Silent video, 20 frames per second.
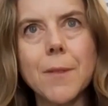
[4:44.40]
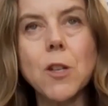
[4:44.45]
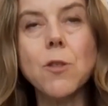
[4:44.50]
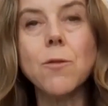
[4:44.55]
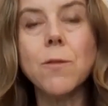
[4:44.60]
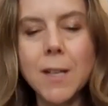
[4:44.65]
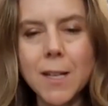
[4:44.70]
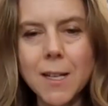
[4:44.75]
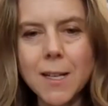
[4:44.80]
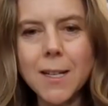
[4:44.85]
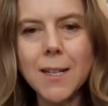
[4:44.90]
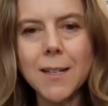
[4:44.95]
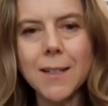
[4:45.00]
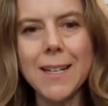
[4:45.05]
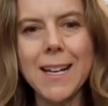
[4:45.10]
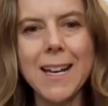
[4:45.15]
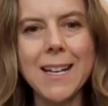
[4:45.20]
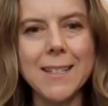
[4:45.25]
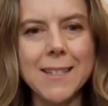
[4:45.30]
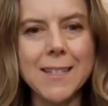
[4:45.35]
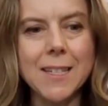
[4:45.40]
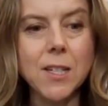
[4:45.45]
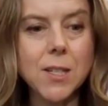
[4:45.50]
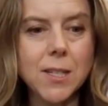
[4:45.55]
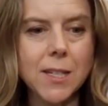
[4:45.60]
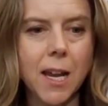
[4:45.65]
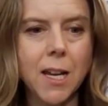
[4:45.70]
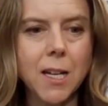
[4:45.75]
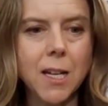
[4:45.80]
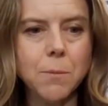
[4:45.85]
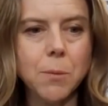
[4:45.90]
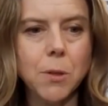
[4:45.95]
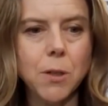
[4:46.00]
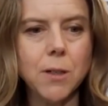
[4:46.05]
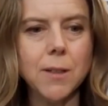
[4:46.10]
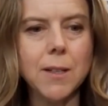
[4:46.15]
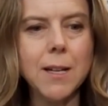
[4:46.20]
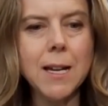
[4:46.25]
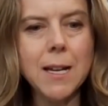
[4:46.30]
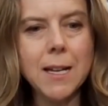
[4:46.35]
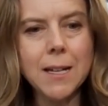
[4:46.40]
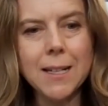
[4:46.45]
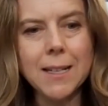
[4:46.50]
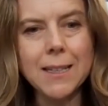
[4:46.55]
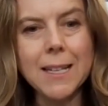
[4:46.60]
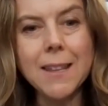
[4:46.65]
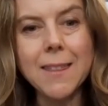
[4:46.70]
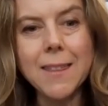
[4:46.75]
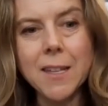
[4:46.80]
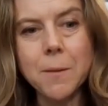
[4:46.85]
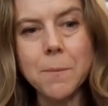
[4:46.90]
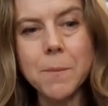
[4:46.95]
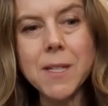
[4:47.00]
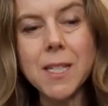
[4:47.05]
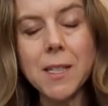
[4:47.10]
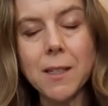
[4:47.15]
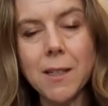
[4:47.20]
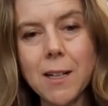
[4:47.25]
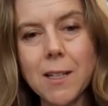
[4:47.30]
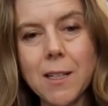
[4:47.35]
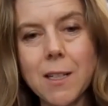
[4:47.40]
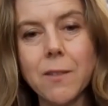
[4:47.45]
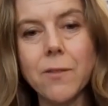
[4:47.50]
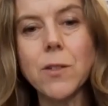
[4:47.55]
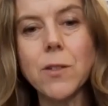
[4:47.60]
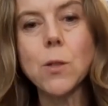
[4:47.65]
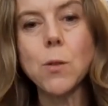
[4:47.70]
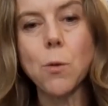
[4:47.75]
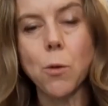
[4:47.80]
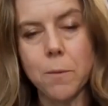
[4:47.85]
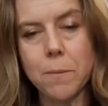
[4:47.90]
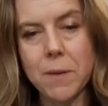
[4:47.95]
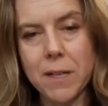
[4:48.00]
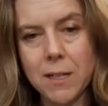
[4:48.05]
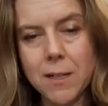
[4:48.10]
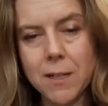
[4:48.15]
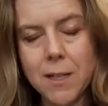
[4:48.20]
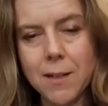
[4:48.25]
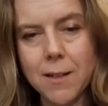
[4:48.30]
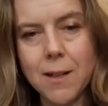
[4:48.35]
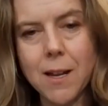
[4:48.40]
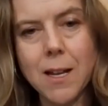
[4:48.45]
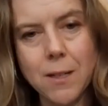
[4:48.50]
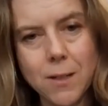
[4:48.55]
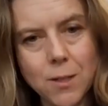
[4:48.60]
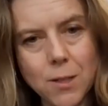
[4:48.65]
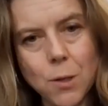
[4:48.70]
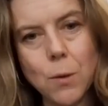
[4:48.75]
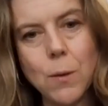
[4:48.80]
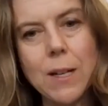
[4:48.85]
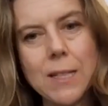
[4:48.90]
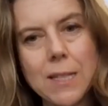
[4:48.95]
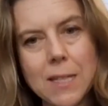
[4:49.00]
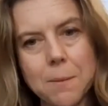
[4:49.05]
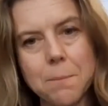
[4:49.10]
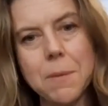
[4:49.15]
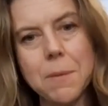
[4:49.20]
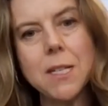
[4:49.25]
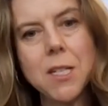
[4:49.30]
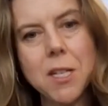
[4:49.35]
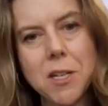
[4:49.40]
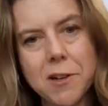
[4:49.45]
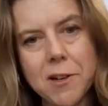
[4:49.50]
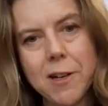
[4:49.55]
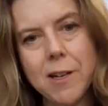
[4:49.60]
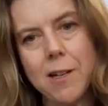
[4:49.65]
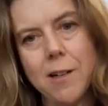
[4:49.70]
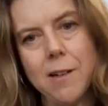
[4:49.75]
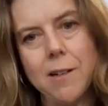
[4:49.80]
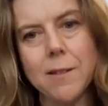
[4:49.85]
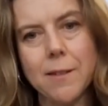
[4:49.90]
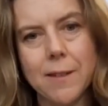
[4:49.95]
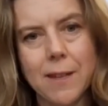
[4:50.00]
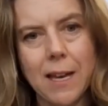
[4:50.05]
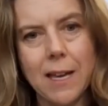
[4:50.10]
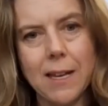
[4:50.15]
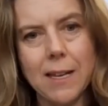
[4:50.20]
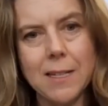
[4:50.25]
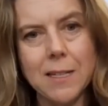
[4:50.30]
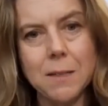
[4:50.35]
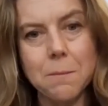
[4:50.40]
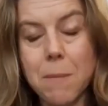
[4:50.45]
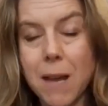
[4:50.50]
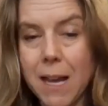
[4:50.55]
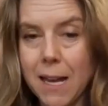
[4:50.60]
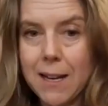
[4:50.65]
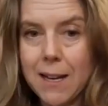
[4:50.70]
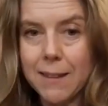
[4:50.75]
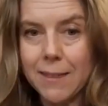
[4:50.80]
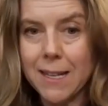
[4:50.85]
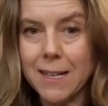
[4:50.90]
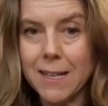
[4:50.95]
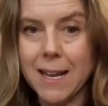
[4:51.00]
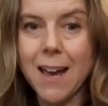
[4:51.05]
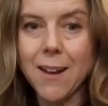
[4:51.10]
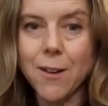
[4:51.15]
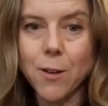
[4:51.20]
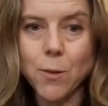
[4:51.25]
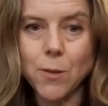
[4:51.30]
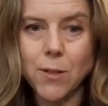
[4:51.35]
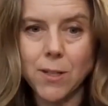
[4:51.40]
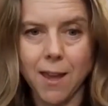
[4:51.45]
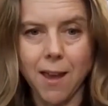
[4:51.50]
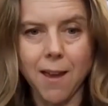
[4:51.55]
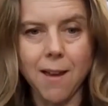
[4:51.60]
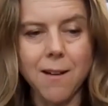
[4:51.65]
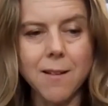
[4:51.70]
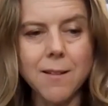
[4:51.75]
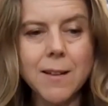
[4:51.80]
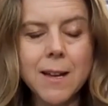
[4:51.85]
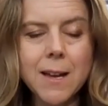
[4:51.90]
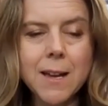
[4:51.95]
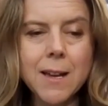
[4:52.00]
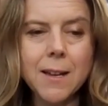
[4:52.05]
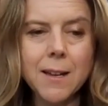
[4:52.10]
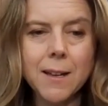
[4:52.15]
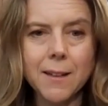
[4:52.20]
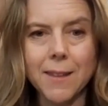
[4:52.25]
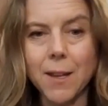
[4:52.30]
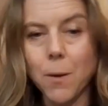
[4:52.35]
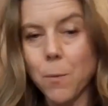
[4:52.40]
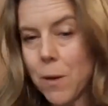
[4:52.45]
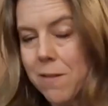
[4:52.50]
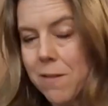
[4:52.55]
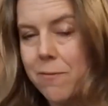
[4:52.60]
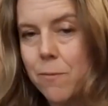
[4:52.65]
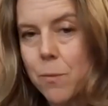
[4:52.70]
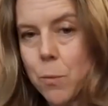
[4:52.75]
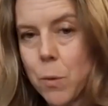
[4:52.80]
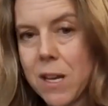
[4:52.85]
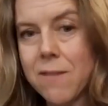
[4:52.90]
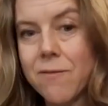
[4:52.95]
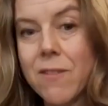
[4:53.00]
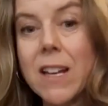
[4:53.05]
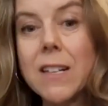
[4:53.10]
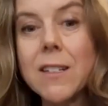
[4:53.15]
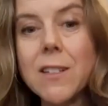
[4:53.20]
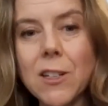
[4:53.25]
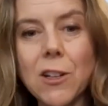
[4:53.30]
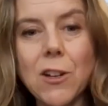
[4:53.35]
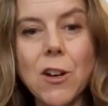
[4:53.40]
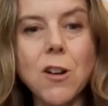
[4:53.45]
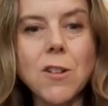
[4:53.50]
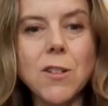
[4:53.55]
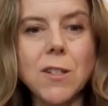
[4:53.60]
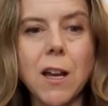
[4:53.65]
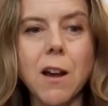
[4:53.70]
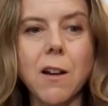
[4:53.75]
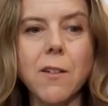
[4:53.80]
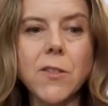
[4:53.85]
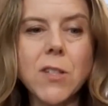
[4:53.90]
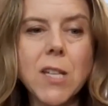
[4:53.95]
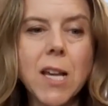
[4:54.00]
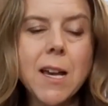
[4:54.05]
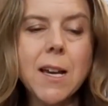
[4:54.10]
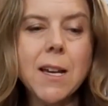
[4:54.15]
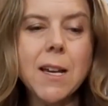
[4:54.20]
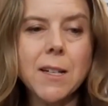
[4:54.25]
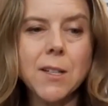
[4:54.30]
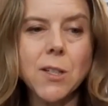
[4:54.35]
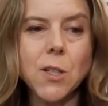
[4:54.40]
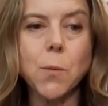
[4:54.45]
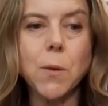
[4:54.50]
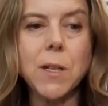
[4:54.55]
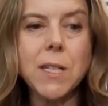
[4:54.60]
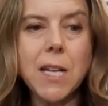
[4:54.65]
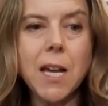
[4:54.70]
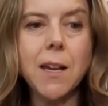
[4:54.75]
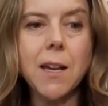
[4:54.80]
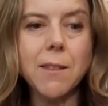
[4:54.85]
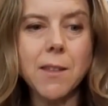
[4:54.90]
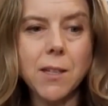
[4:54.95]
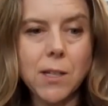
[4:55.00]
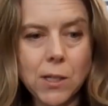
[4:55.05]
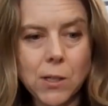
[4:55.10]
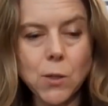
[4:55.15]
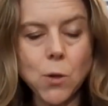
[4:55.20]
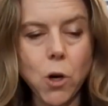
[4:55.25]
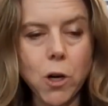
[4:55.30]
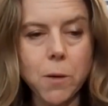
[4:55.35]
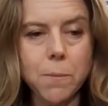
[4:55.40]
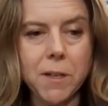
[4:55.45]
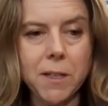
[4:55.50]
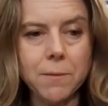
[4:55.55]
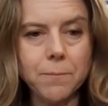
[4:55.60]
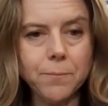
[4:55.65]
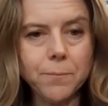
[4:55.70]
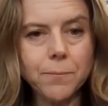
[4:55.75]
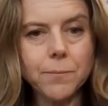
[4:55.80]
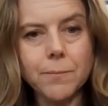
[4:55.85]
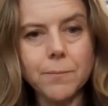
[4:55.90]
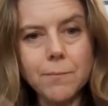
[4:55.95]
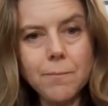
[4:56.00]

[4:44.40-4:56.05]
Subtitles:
unique and sustainable lithium selective sorbent. And so it's a material that is made at the nanoscale that we invented it ourselves. So we take this sorbent